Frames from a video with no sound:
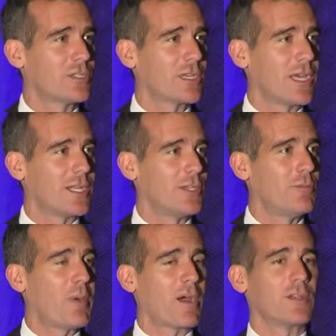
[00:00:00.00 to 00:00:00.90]
looking at a
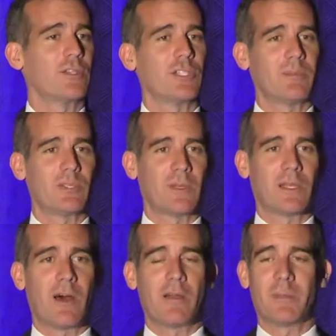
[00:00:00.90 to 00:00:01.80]
new partnership
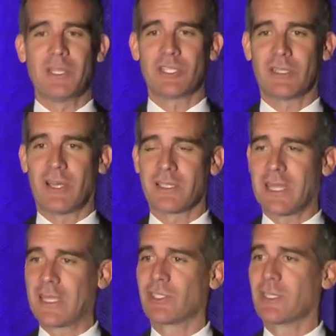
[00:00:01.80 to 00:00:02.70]
between Long Beach and Los
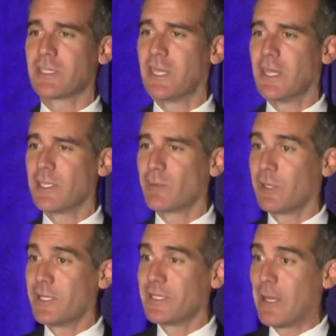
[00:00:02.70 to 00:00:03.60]
Angeles to
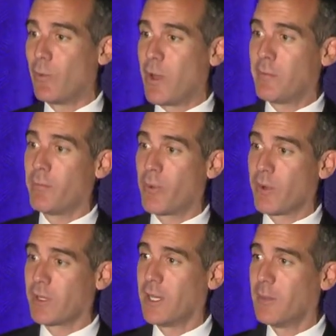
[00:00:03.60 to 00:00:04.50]
really sell one port,